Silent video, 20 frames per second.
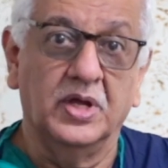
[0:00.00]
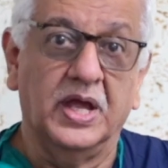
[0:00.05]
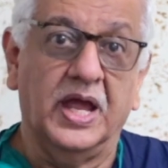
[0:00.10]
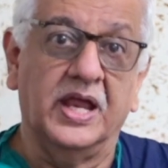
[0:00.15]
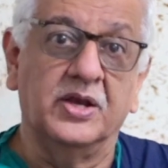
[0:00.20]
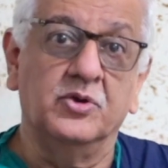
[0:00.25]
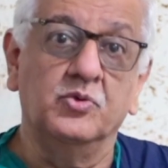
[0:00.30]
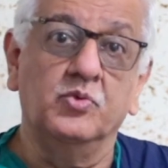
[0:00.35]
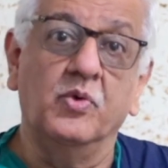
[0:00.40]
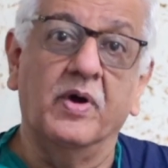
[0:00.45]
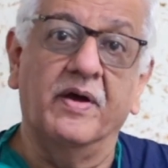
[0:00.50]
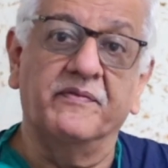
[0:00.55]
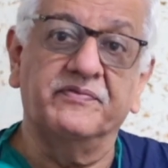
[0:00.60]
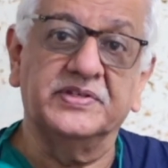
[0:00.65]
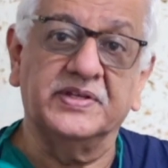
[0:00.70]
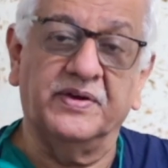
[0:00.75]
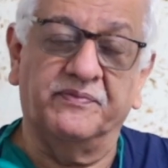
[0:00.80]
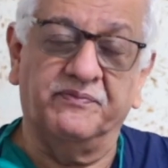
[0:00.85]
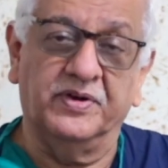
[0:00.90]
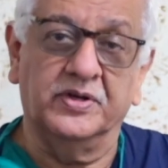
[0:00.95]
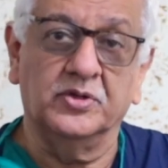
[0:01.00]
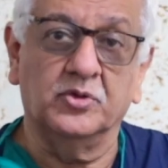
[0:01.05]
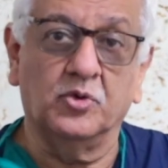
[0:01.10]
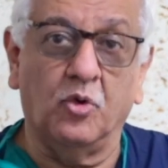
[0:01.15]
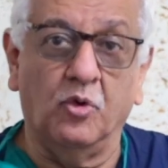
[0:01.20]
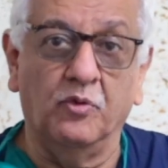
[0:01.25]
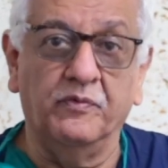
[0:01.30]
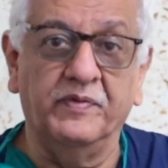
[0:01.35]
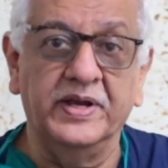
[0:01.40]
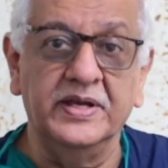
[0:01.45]
and who have suffered
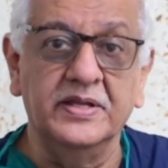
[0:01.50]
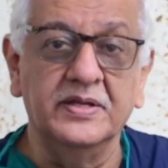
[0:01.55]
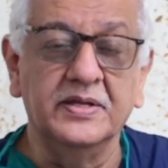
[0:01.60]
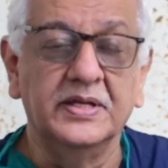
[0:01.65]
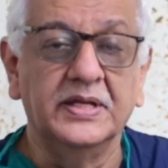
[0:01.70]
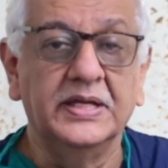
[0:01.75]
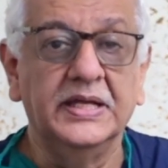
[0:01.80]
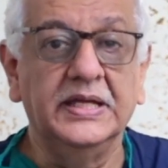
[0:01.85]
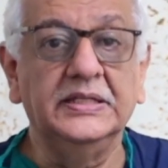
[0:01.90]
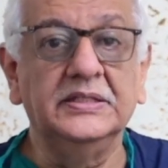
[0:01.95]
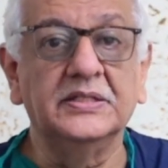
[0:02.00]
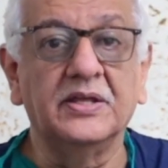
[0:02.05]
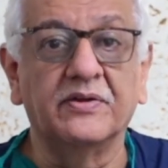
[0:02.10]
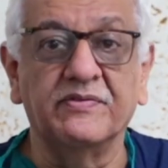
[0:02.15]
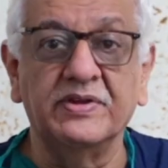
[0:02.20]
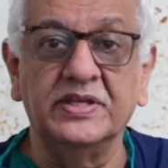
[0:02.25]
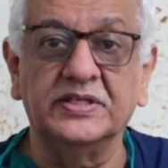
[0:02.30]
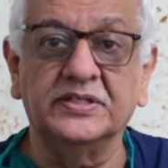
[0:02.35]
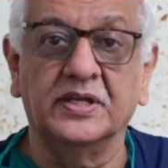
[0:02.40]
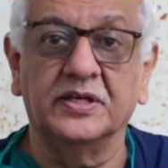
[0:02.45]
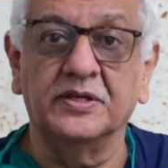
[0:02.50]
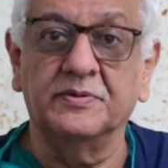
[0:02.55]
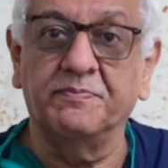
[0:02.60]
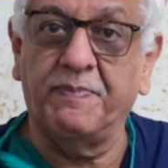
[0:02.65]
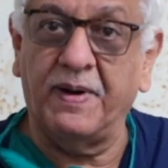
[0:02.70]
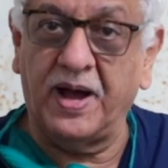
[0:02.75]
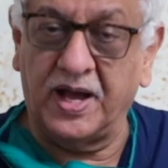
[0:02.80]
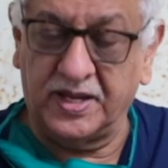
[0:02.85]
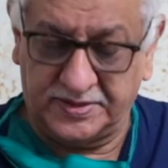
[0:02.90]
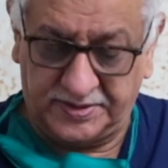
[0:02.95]
COVID in the recent
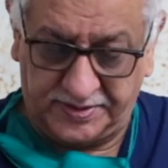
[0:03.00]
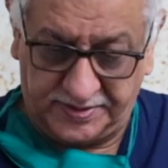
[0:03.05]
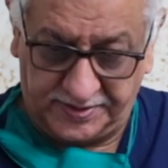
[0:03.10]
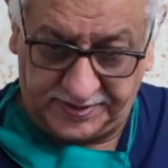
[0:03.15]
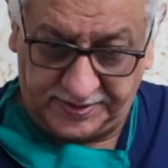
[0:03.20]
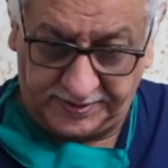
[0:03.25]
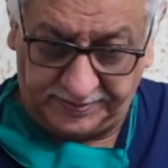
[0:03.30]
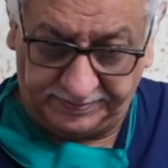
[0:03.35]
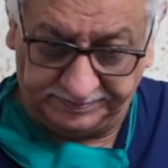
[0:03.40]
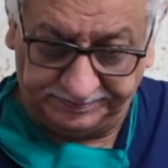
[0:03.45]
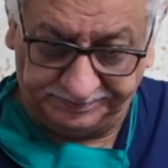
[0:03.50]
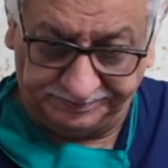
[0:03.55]
past.